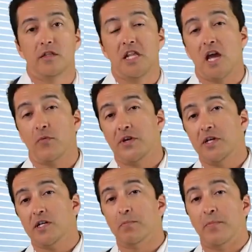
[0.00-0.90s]
Yeah, when
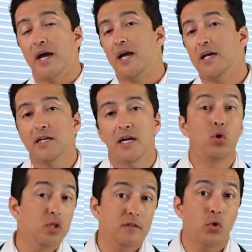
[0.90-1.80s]
you combine
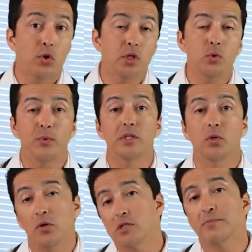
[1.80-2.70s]
olive oil with
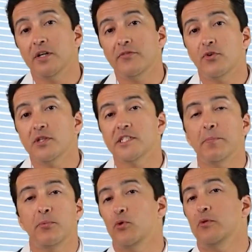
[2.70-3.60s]
rosemary, for
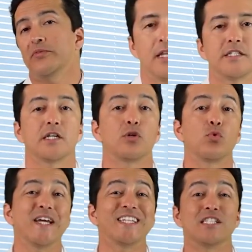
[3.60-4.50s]
example, that's a
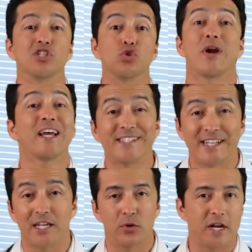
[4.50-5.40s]
great
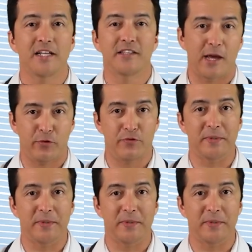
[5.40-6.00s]
dressing on any type of